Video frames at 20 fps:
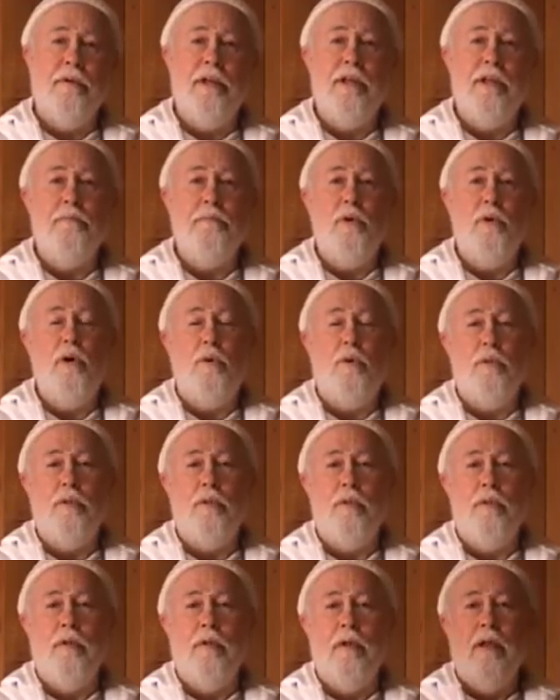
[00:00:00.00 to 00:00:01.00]
We need both.
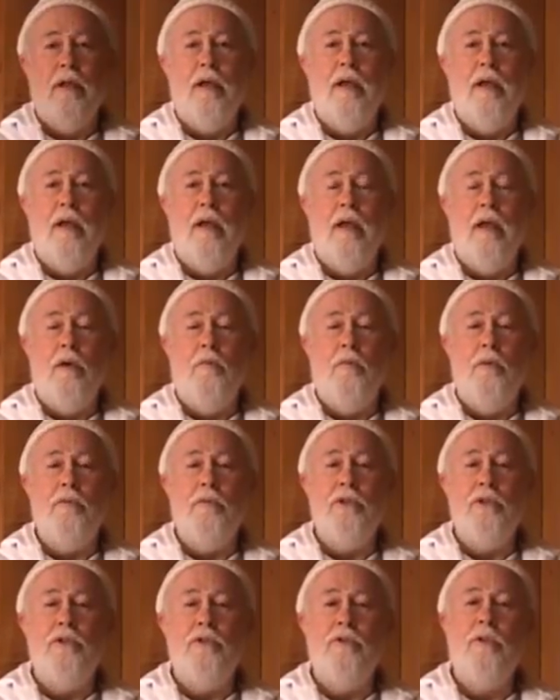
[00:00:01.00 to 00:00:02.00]
And when
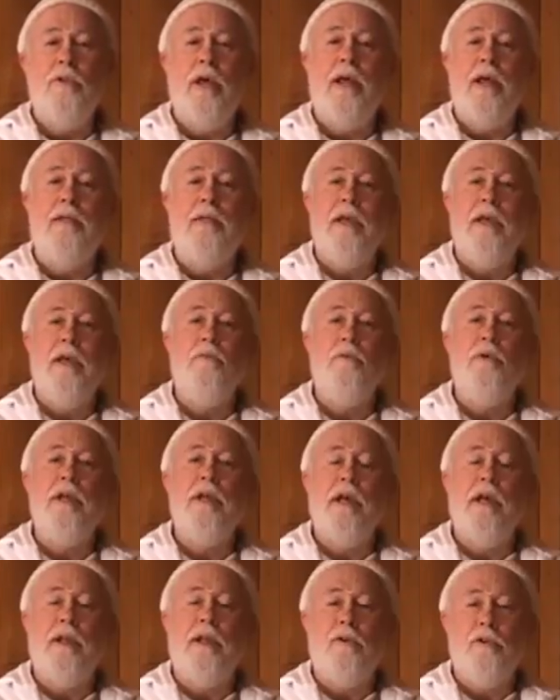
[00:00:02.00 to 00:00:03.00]
we do that, then
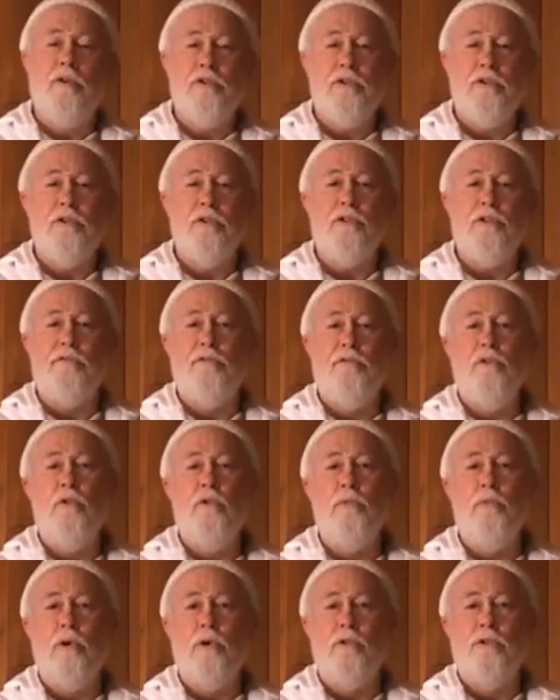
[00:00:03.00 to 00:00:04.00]
we get Krishna's
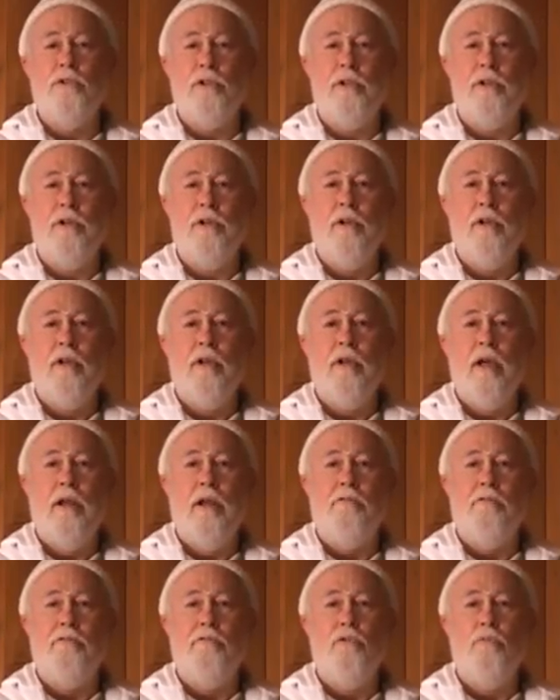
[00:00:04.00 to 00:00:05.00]
full mercy
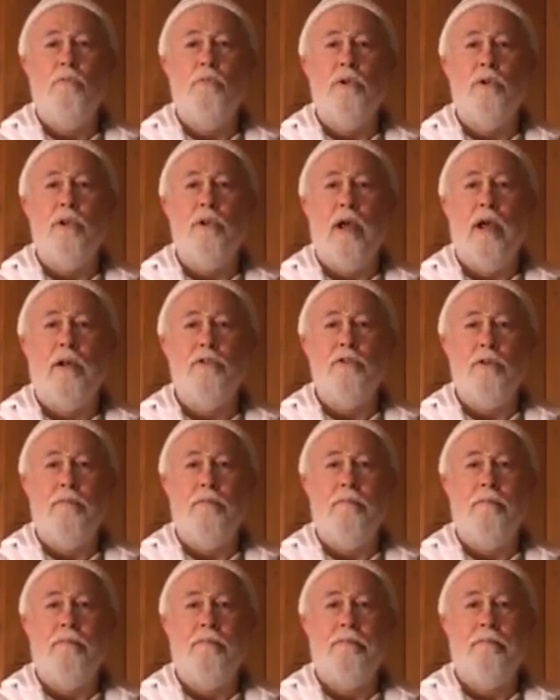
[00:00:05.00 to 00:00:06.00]
and full protection.
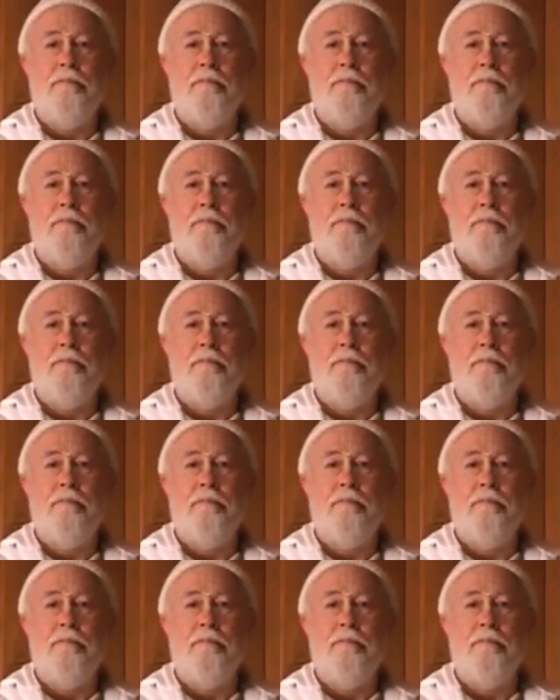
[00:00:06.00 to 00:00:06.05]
